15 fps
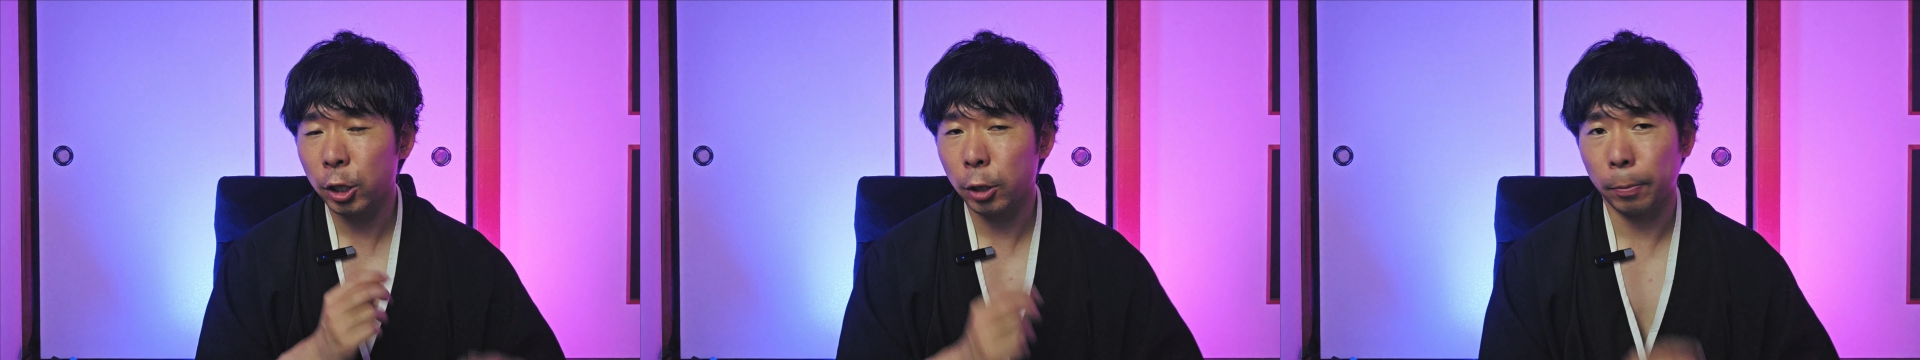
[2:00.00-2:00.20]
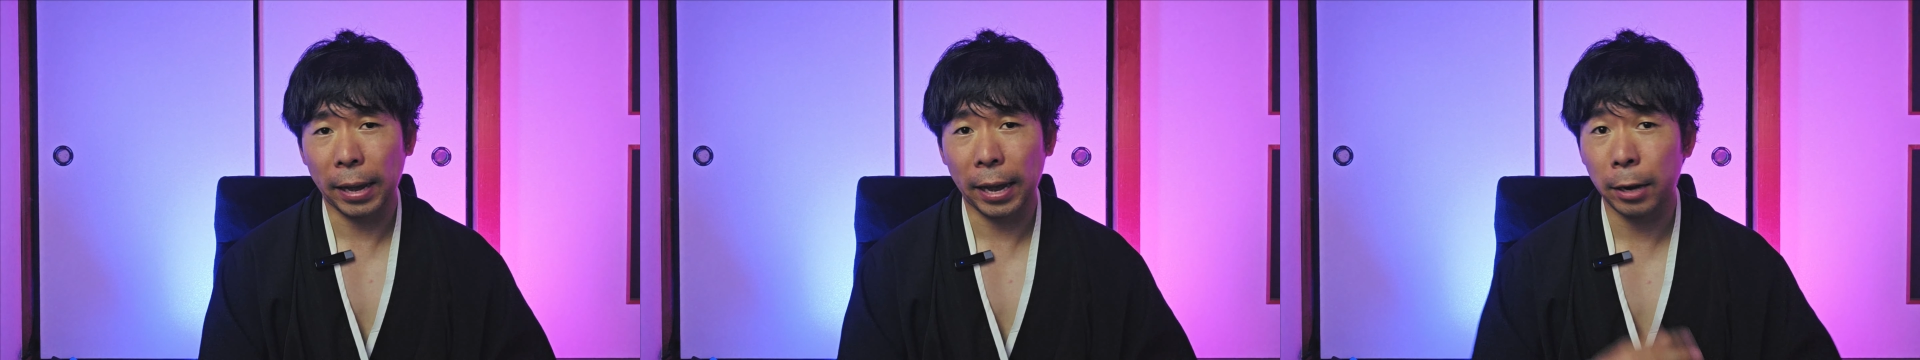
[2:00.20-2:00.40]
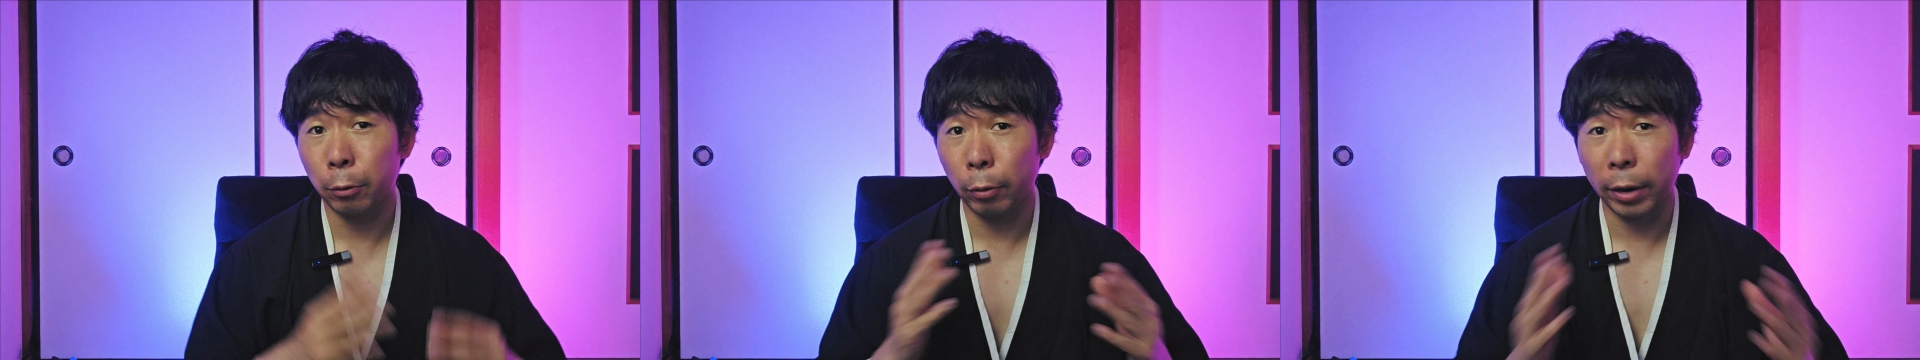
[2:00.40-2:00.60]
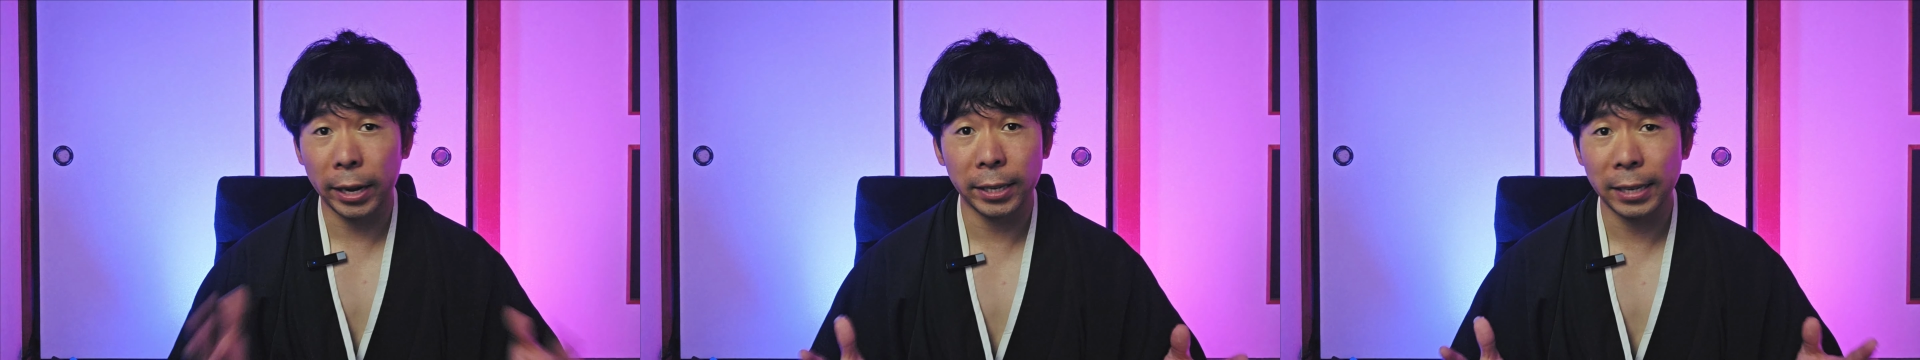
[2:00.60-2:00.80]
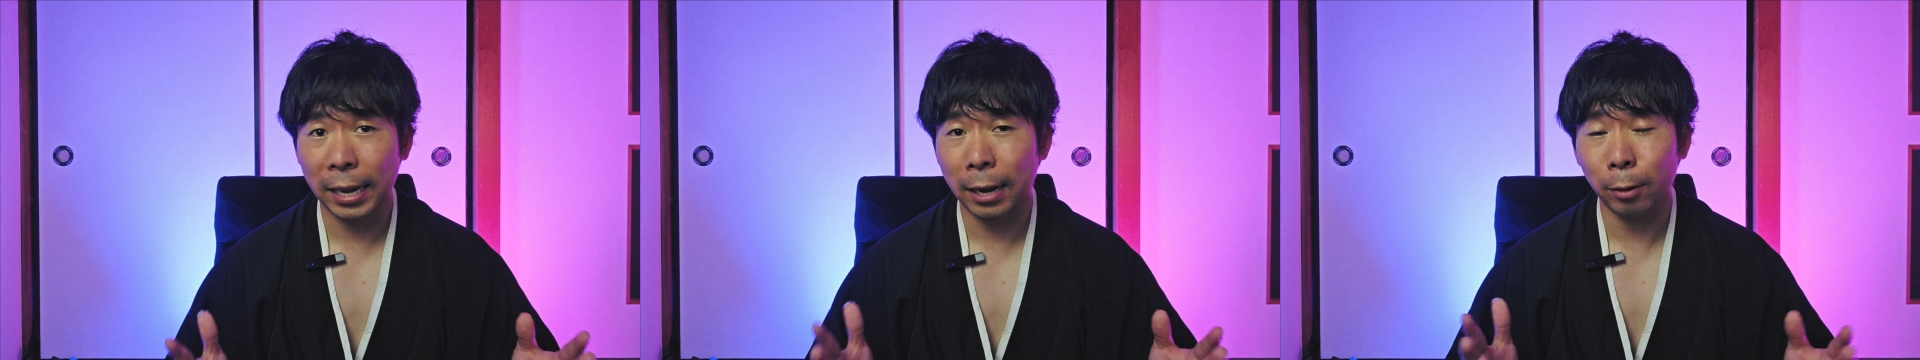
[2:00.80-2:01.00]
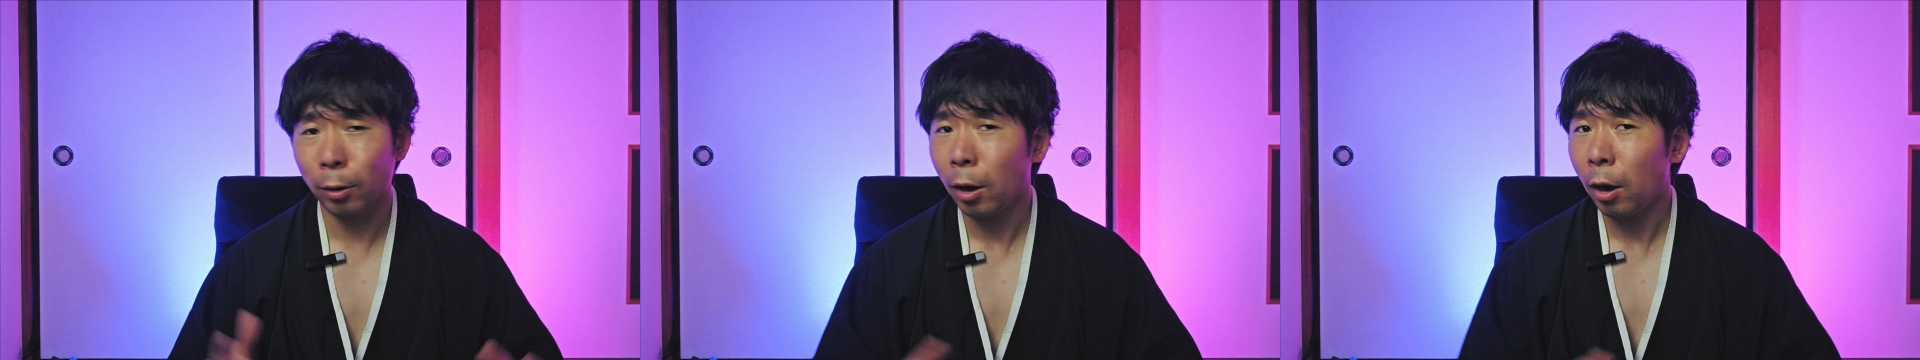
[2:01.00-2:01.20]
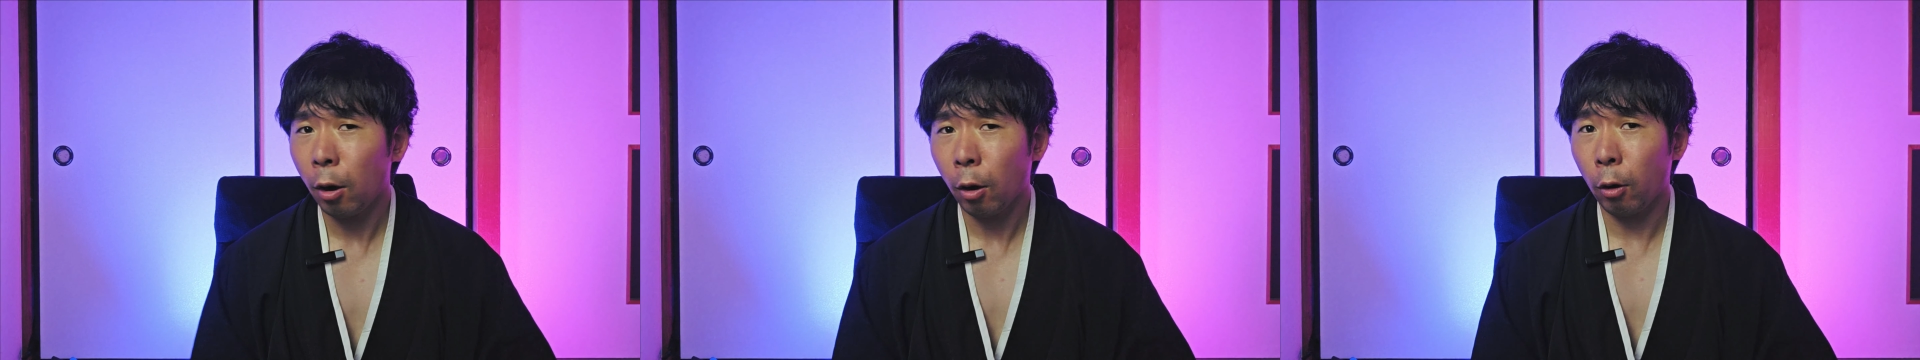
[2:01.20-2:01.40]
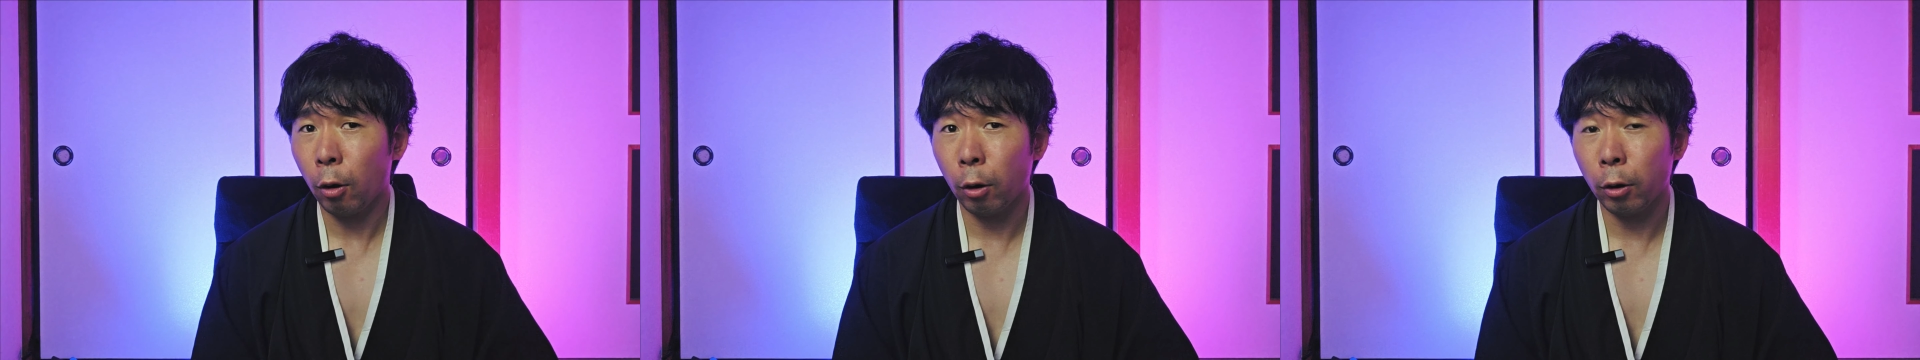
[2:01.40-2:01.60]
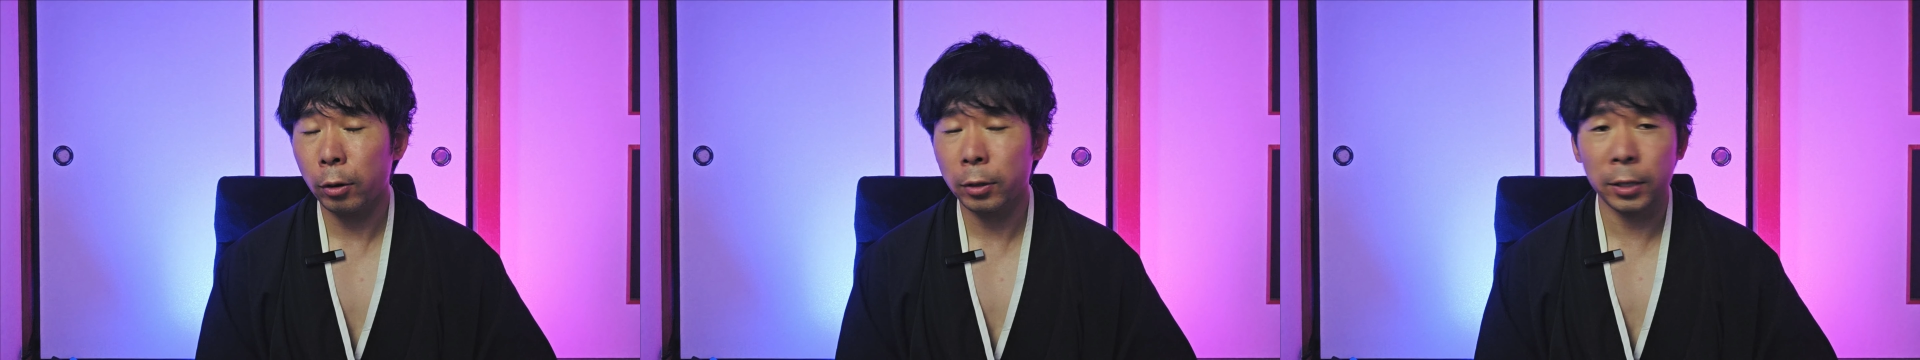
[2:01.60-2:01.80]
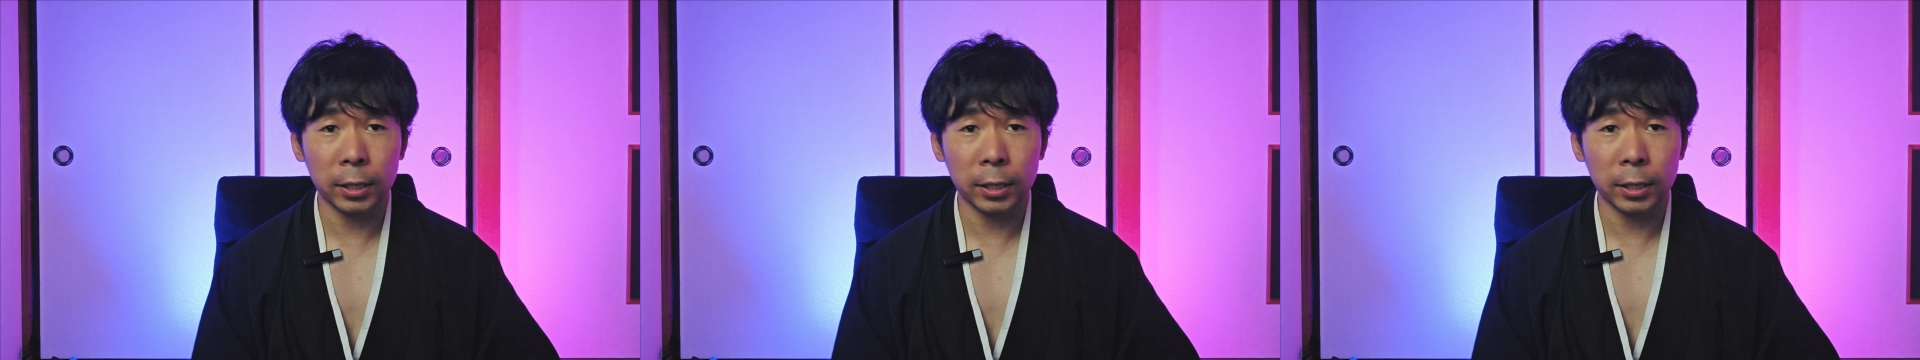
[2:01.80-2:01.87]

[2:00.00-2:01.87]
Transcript: in Japan right now, or